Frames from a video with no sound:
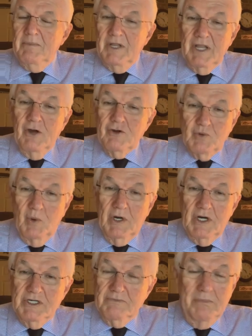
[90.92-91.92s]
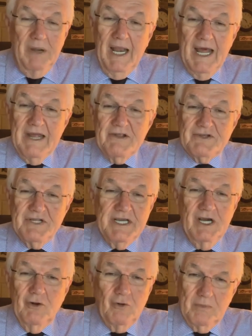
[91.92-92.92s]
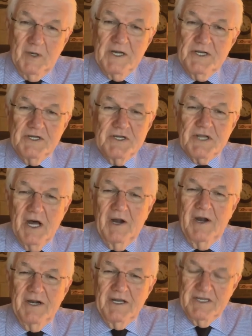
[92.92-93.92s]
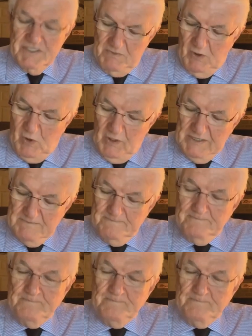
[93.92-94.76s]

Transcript: But those words blessed the old preacher's heart this morning.